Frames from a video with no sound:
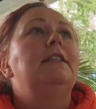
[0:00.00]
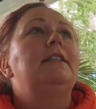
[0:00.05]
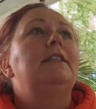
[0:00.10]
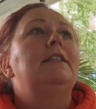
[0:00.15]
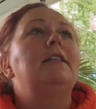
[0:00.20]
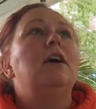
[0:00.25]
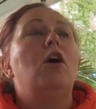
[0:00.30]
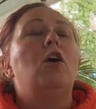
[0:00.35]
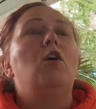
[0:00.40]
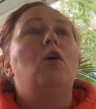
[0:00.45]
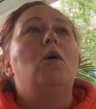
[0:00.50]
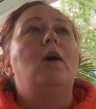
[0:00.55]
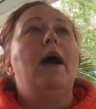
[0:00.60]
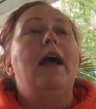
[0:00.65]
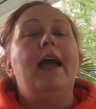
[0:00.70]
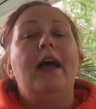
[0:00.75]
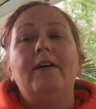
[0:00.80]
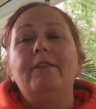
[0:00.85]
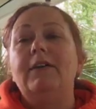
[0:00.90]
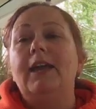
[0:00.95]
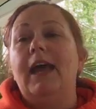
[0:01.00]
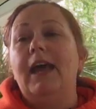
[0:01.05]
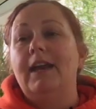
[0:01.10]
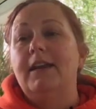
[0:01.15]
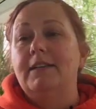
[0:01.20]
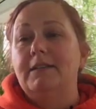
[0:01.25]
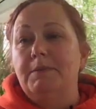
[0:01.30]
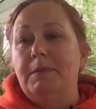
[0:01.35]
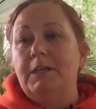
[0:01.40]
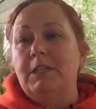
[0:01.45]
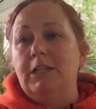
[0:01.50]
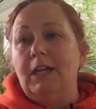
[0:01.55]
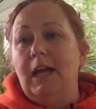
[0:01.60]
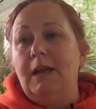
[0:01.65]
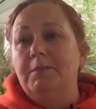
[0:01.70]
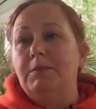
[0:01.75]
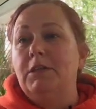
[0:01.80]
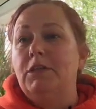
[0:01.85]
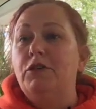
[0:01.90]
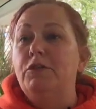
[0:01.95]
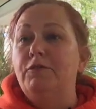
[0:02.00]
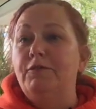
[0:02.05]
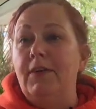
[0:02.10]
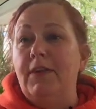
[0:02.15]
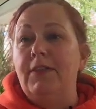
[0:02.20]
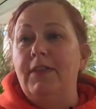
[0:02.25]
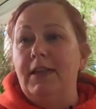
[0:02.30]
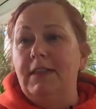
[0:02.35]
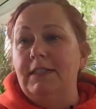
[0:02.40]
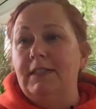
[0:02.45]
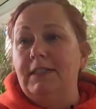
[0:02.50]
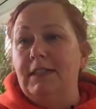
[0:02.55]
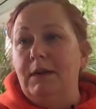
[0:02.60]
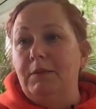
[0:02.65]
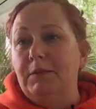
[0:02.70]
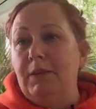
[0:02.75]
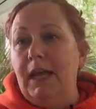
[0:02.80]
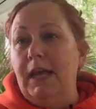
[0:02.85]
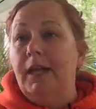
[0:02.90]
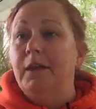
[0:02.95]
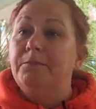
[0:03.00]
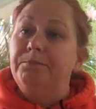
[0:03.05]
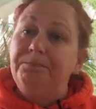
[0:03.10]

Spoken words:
So I haven't had as much time to do fun things as I would like.